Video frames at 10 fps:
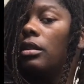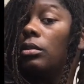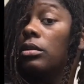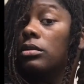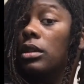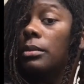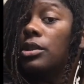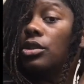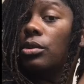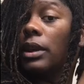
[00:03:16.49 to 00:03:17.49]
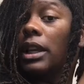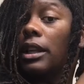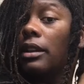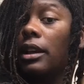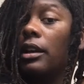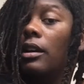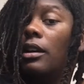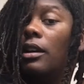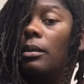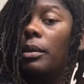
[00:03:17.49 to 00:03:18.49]
When it comes to doing anything,
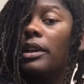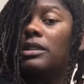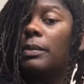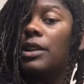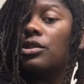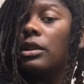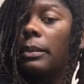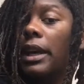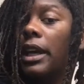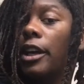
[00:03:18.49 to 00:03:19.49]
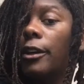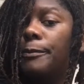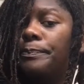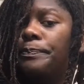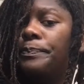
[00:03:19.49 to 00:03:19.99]
but especially my hair.